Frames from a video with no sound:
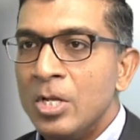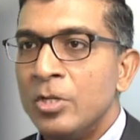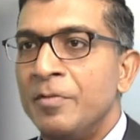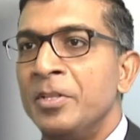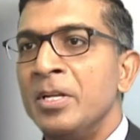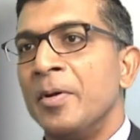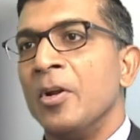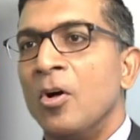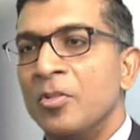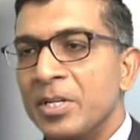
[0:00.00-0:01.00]
So if you think
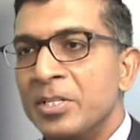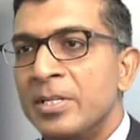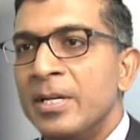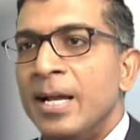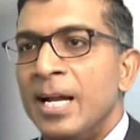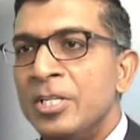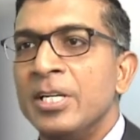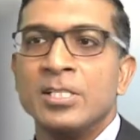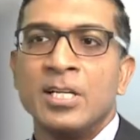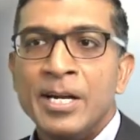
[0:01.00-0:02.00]
about all this,
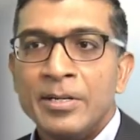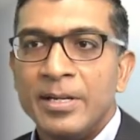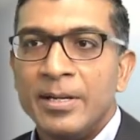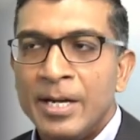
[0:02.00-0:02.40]
actually it's kind